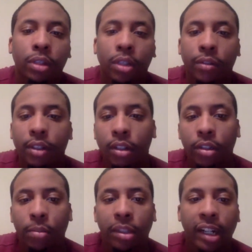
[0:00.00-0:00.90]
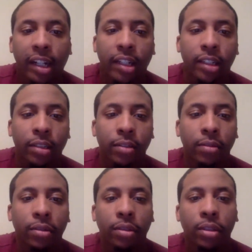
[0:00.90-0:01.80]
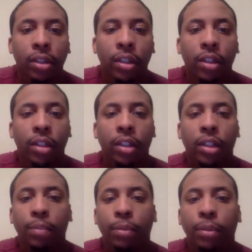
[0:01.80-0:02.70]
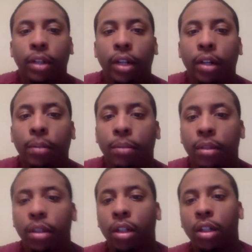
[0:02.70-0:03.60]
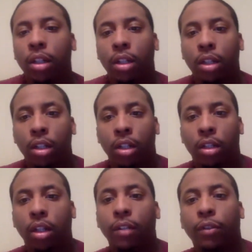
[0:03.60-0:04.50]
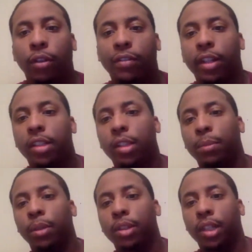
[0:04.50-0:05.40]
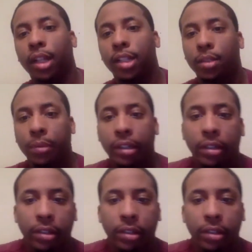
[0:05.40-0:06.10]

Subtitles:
Even though he's going to be highly owned, he put up 34 fantasy points last week